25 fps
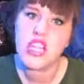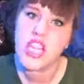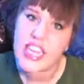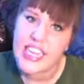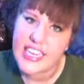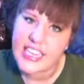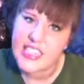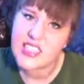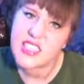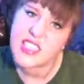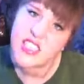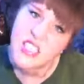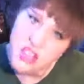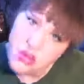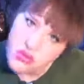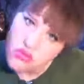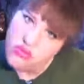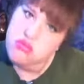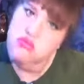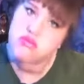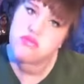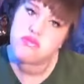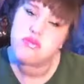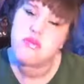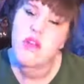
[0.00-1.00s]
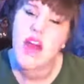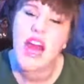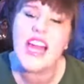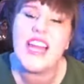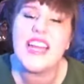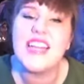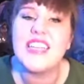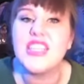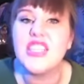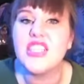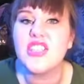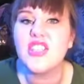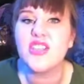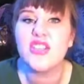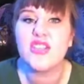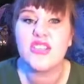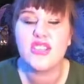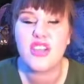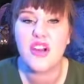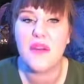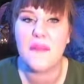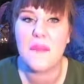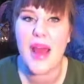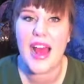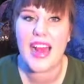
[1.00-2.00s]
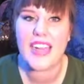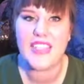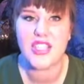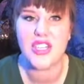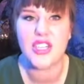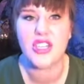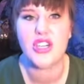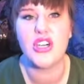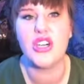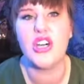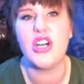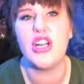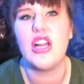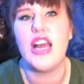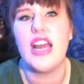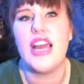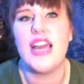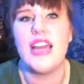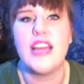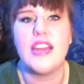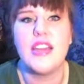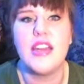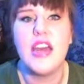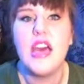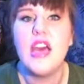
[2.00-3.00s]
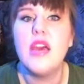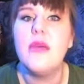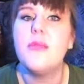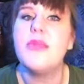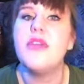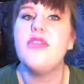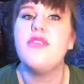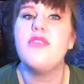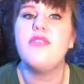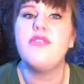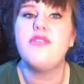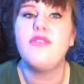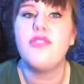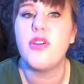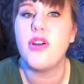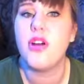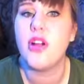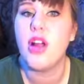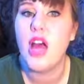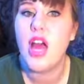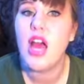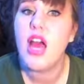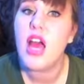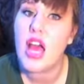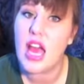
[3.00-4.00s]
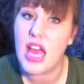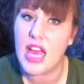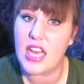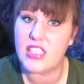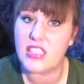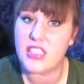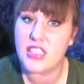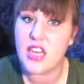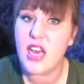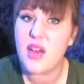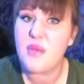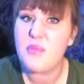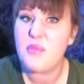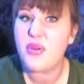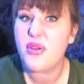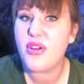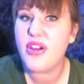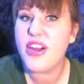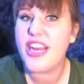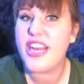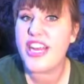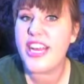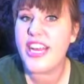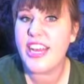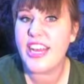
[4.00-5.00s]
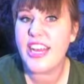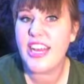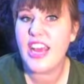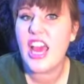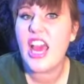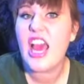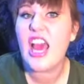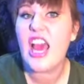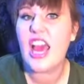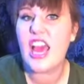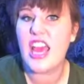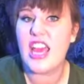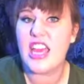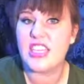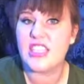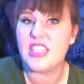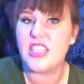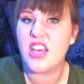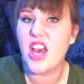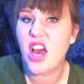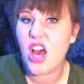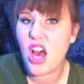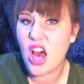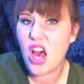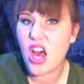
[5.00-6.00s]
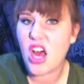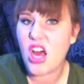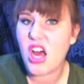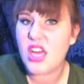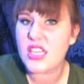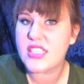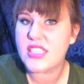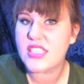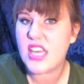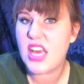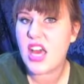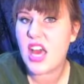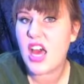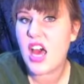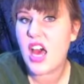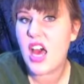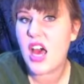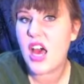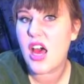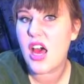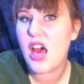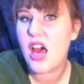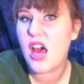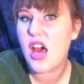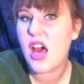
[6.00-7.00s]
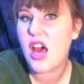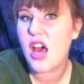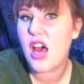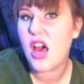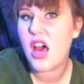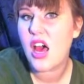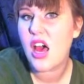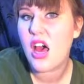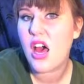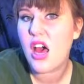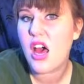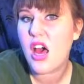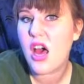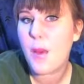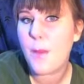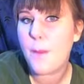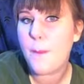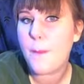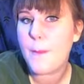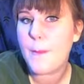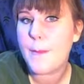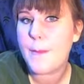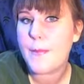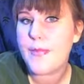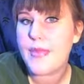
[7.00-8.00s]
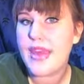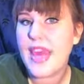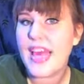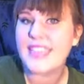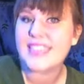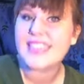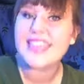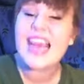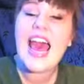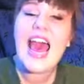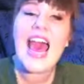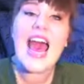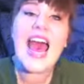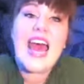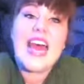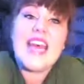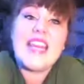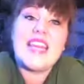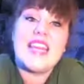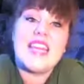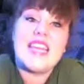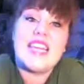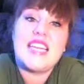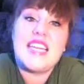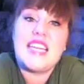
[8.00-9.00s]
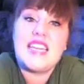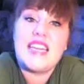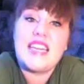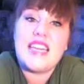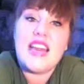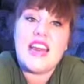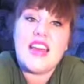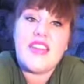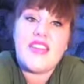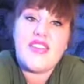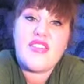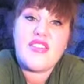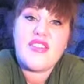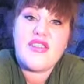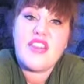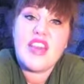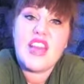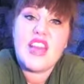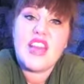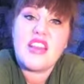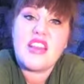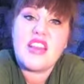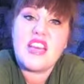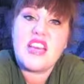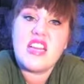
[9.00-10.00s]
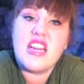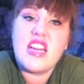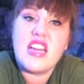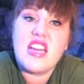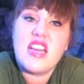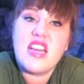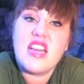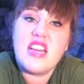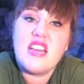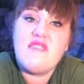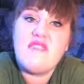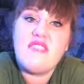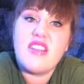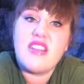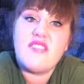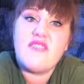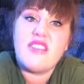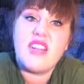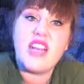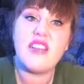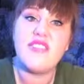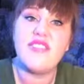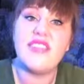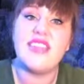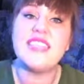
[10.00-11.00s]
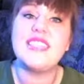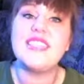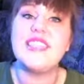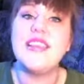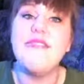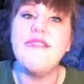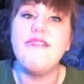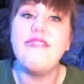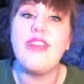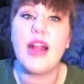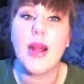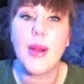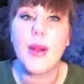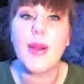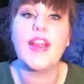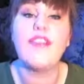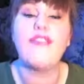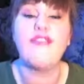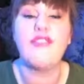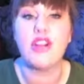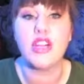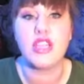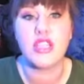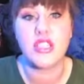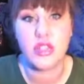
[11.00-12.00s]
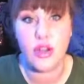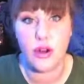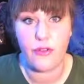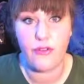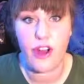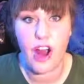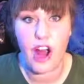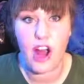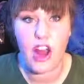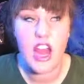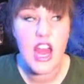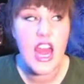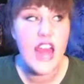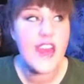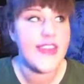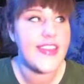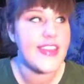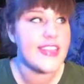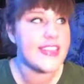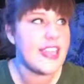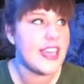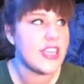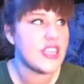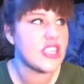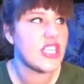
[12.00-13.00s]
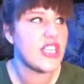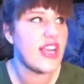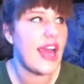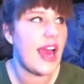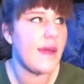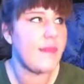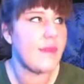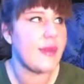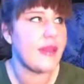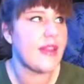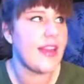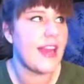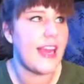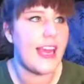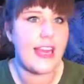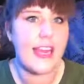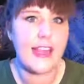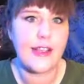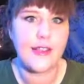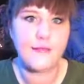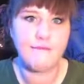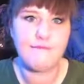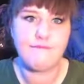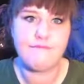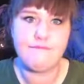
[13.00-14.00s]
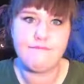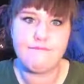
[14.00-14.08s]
lights and it just looks so magical and beautiful and pretty and awesome yes and another thing that I love love love is the very first snowfall this actually happened like